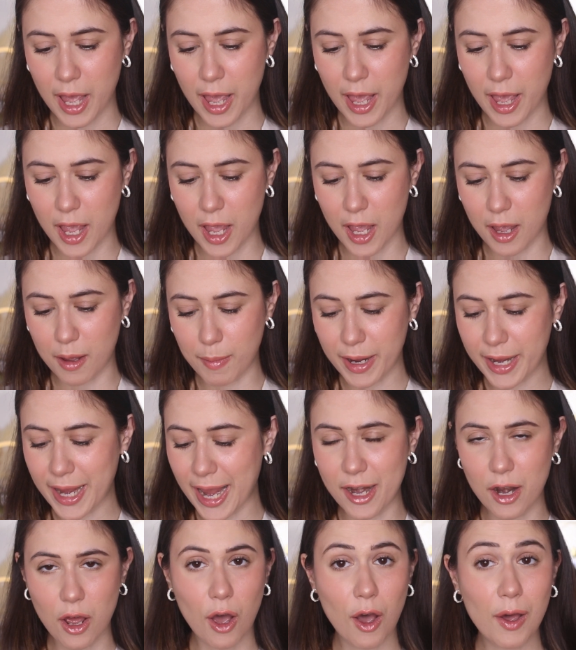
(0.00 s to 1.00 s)

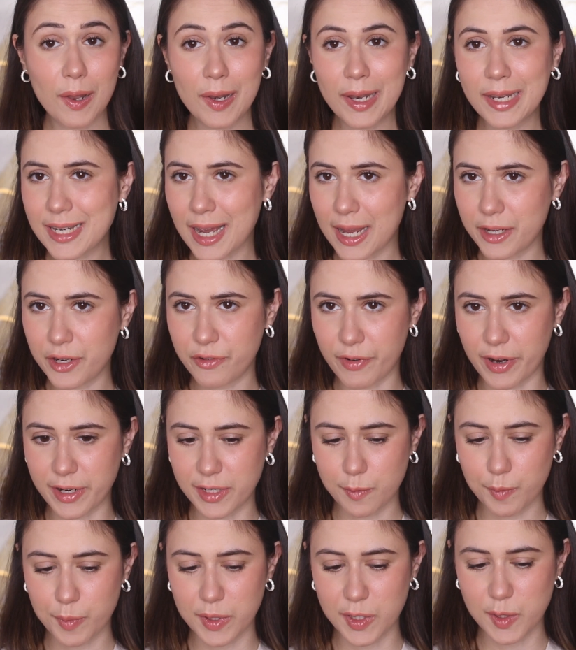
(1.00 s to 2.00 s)
again, all Italian
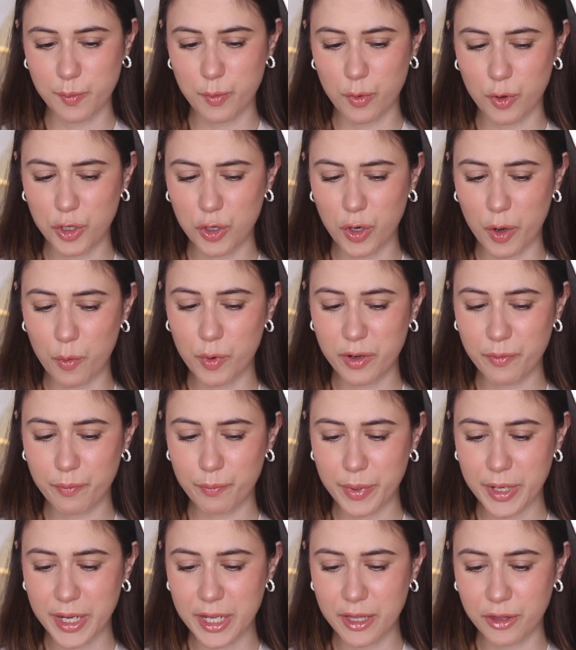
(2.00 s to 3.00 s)
recipes, but you know, it
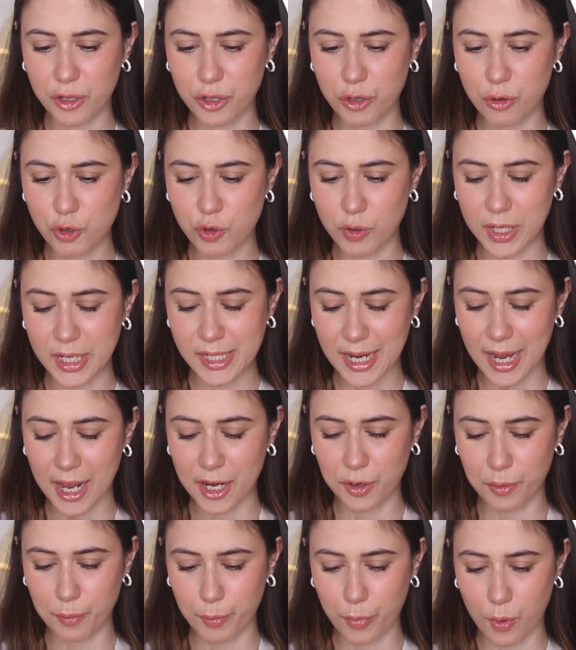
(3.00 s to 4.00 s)
wouldn't be the usual
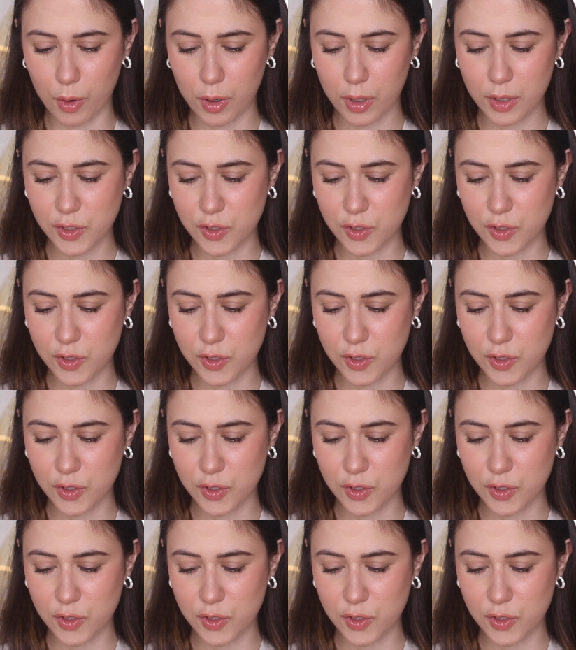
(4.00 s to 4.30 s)
Italian book.